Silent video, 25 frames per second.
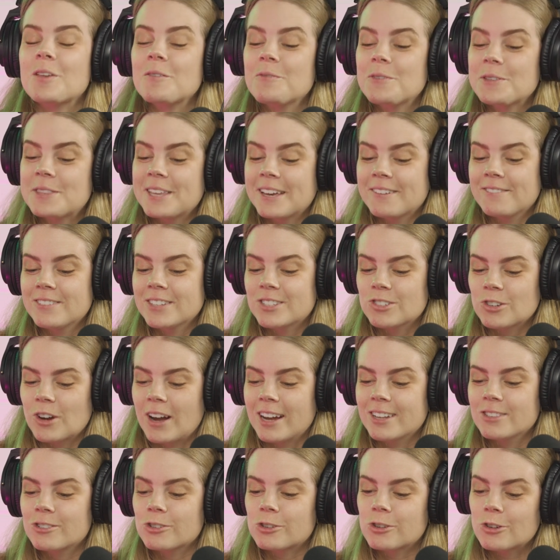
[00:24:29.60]
But then we're
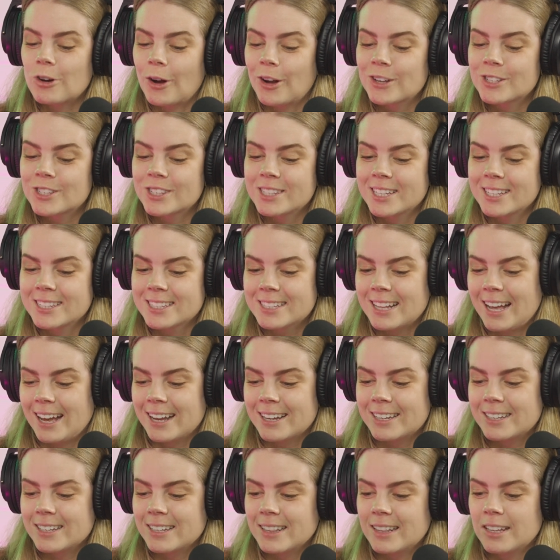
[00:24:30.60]
trying to cross this
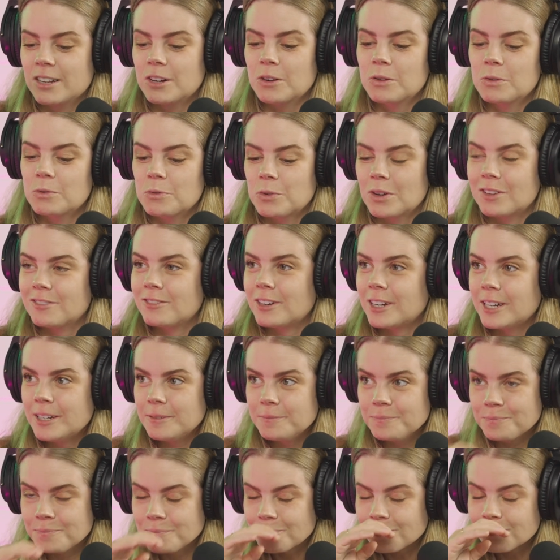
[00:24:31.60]
like little
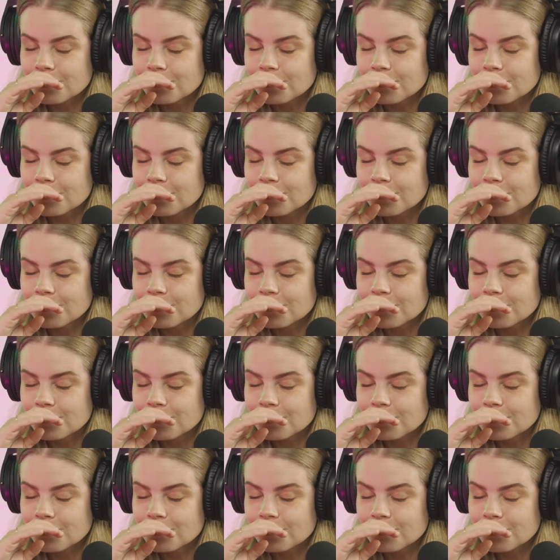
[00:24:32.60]
river,